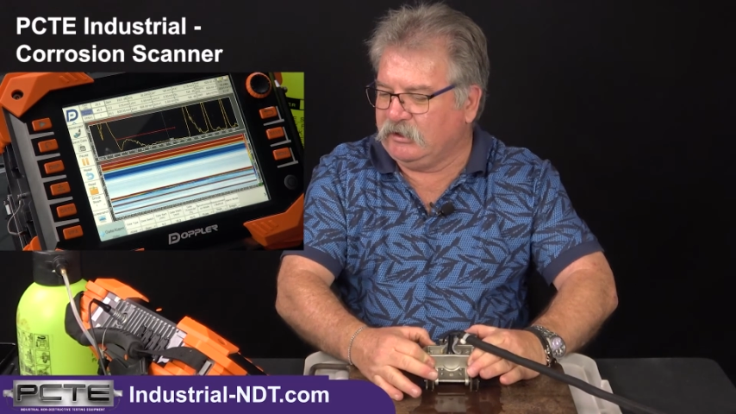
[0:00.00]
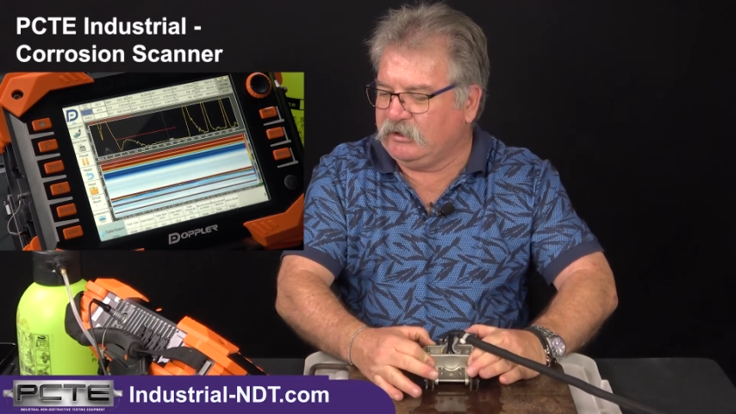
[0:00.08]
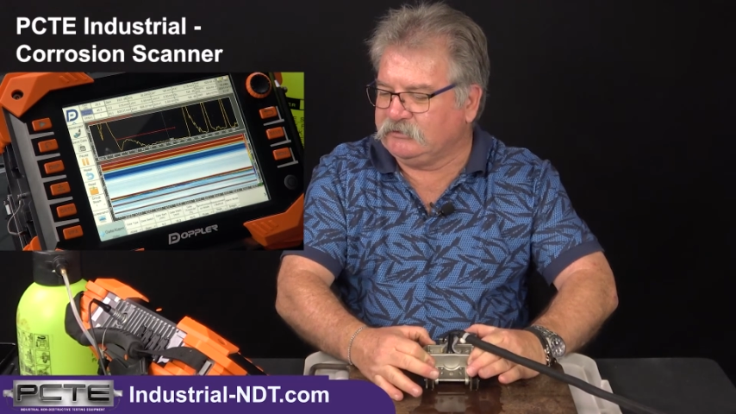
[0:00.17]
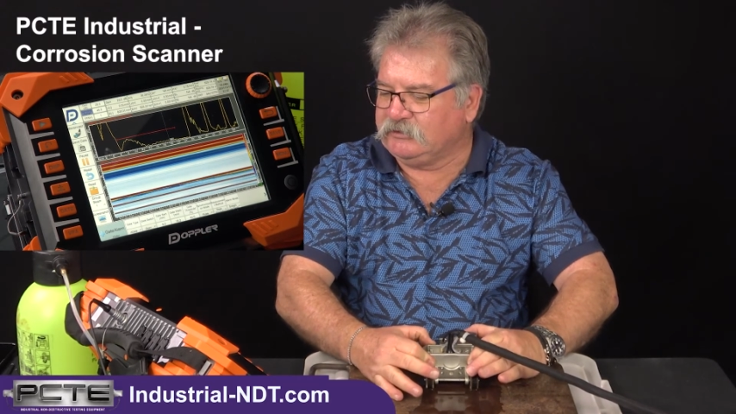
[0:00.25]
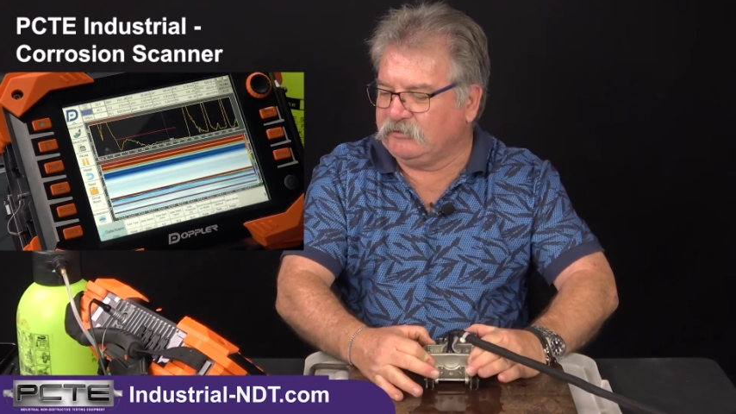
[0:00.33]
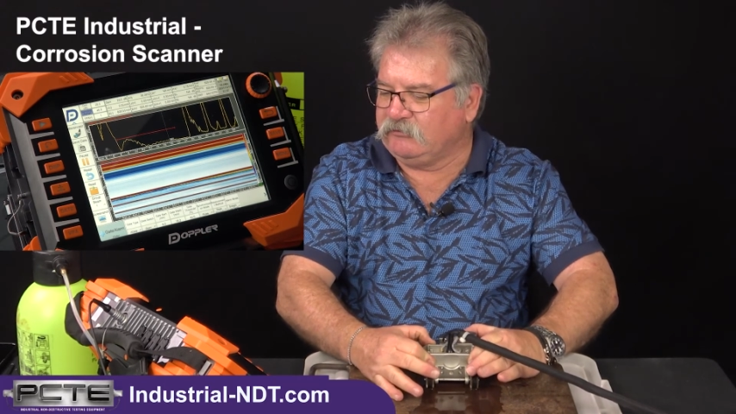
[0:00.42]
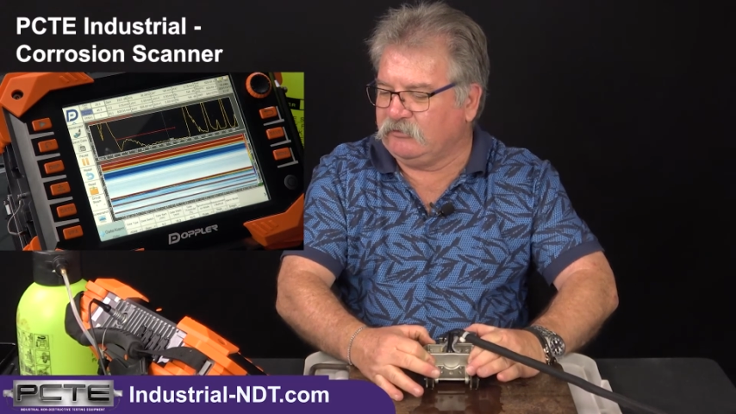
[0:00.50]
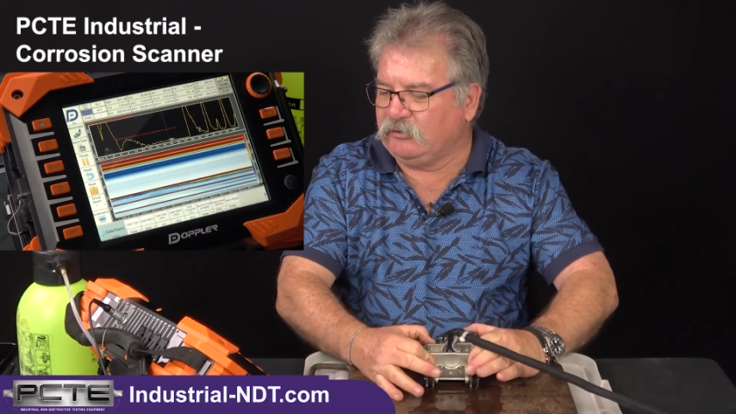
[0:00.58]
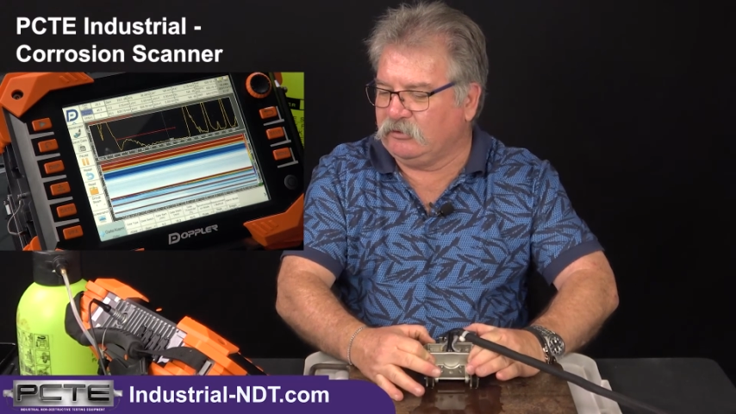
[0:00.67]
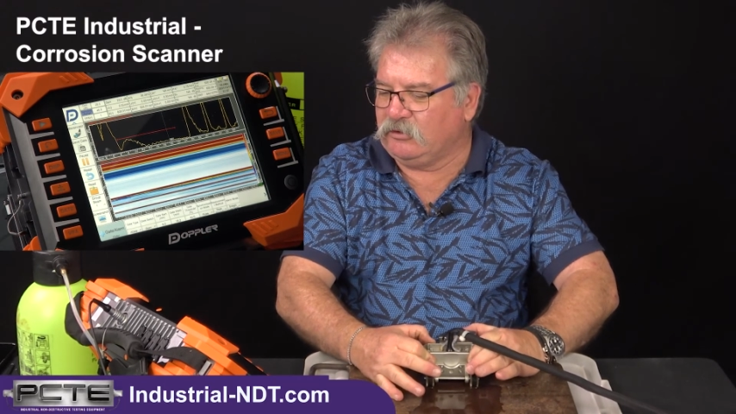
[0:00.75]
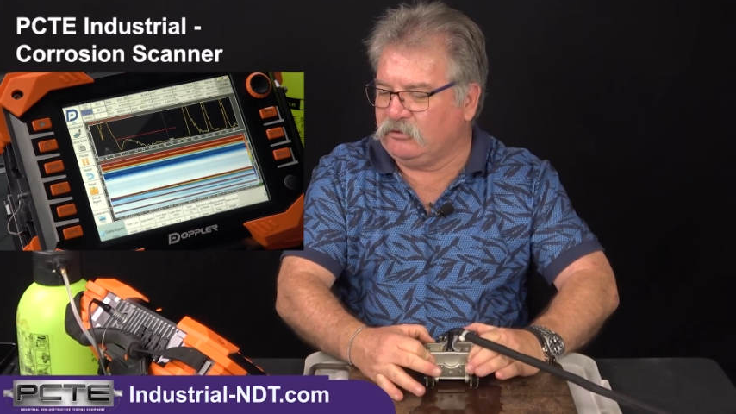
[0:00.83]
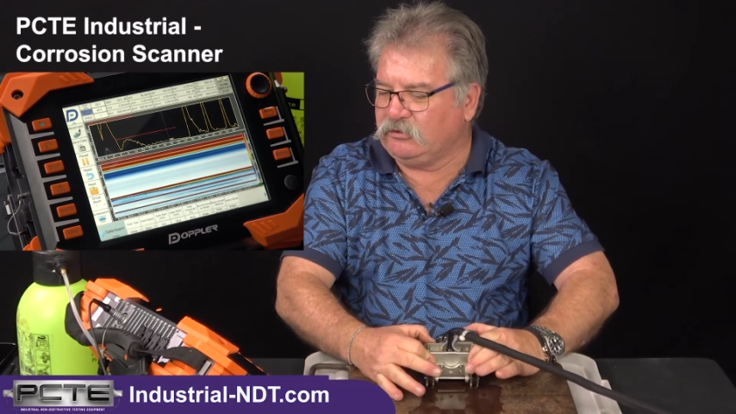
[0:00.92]
as they
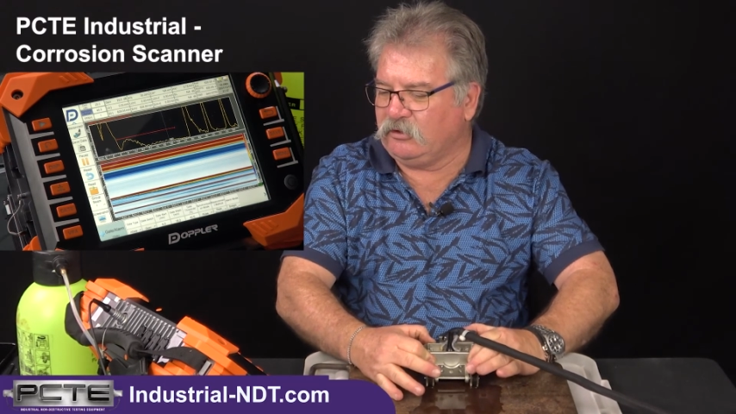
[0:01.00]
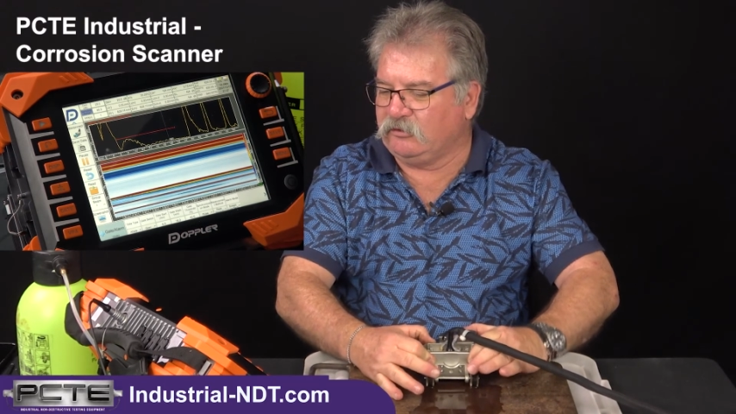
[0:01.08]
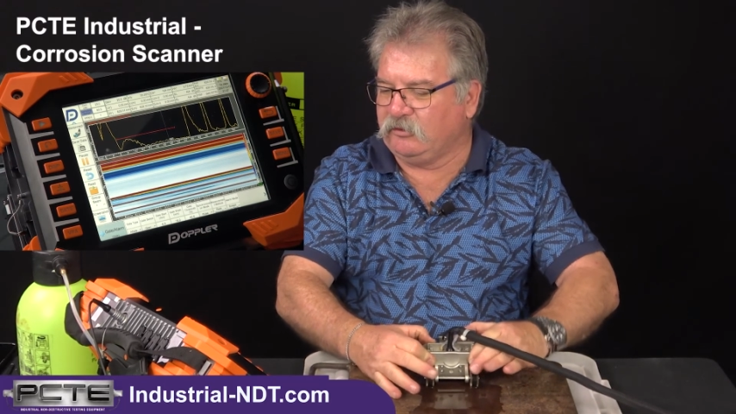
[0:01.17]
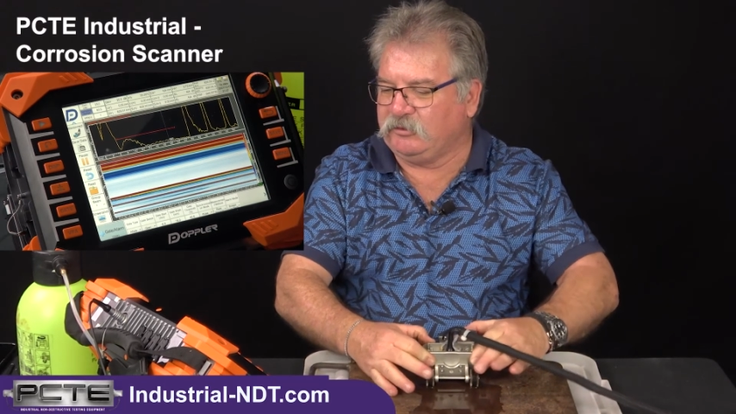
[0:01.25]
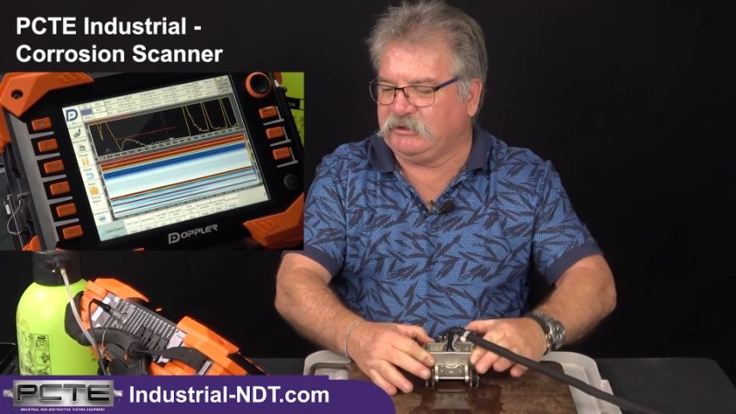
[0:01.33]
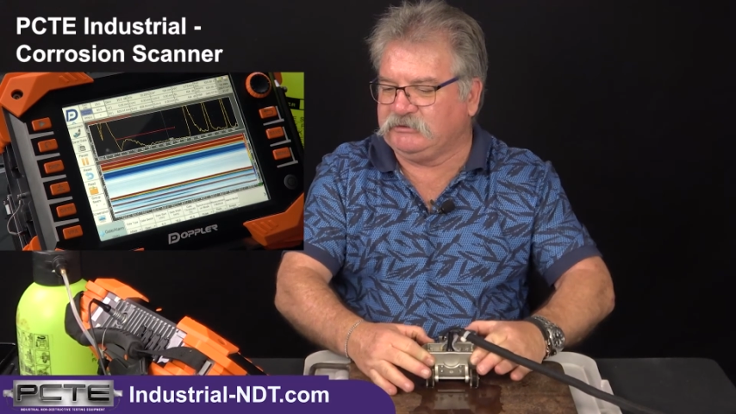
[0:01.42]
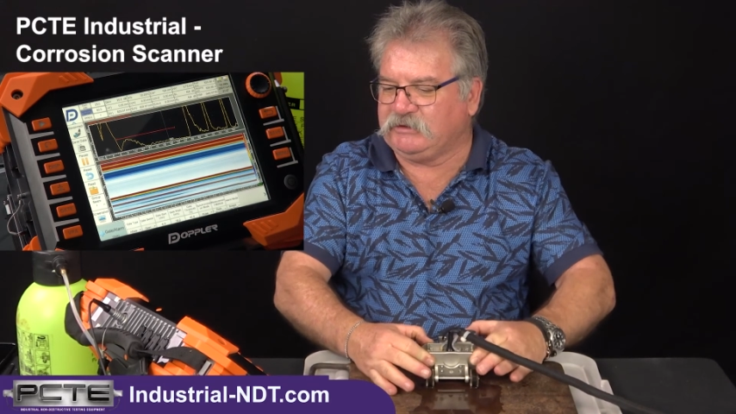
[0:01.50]
flow along on the B